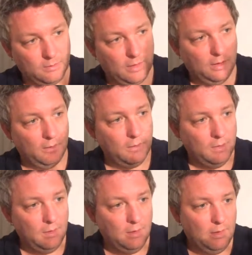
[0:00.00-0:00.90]
go
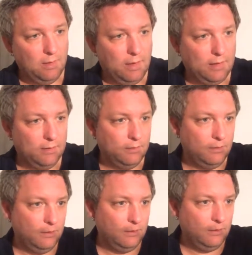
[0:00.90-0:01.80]
at
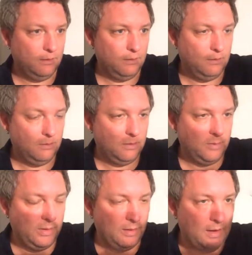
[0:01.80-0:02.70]
the
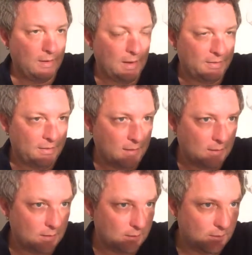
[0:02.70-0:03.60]
beer, and I think